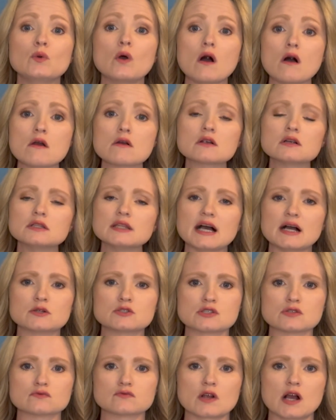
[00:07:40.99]
are allowed to
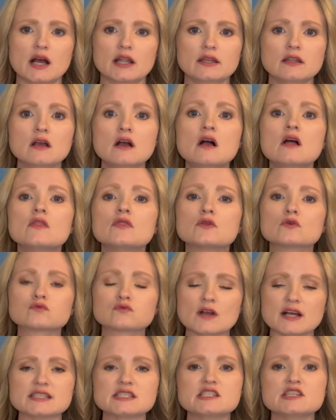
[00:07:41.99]
run, the
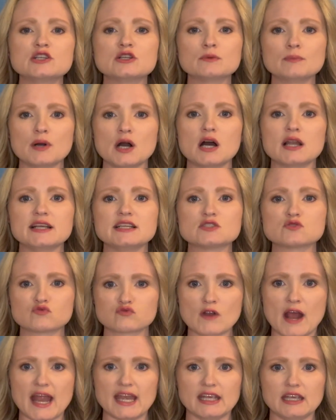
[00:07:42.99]
rest of your body's
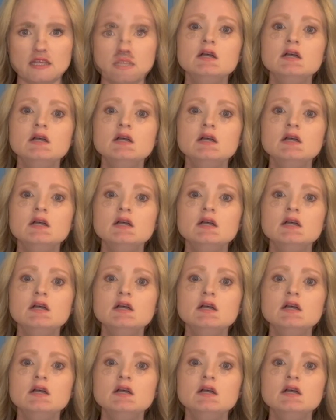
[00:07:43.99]
ready.